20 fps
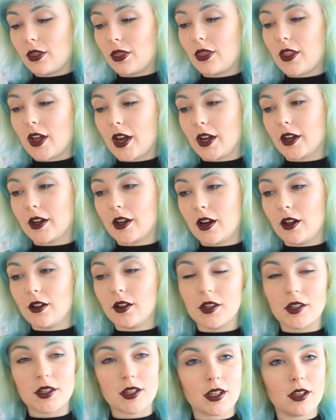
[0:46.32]
that girl
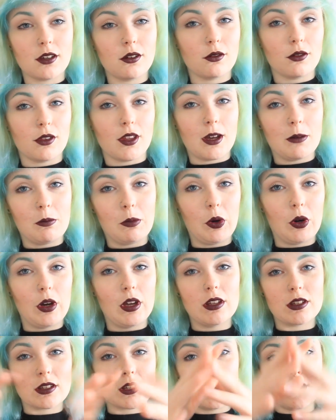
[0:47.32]
is cute, that boy
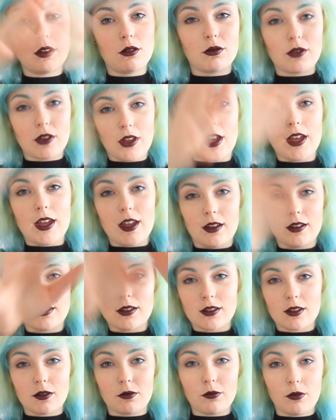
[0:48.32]
is cute, that
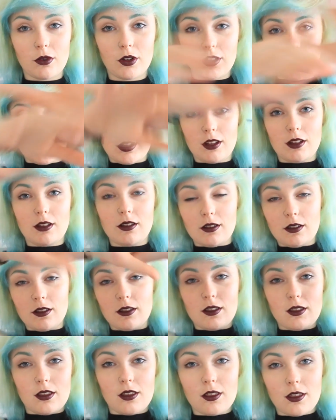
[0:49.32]
someone
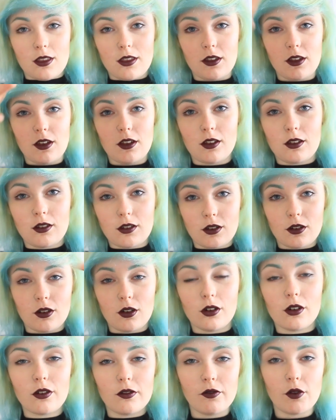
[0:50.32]
in the
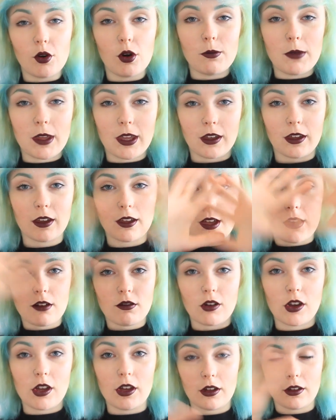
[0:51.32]
non-conforming
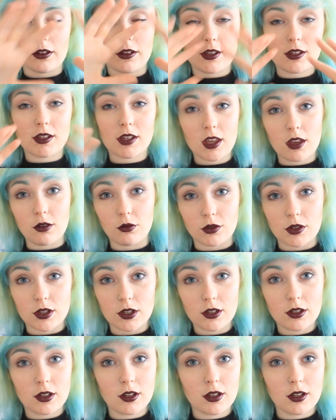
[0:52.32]
area is cute.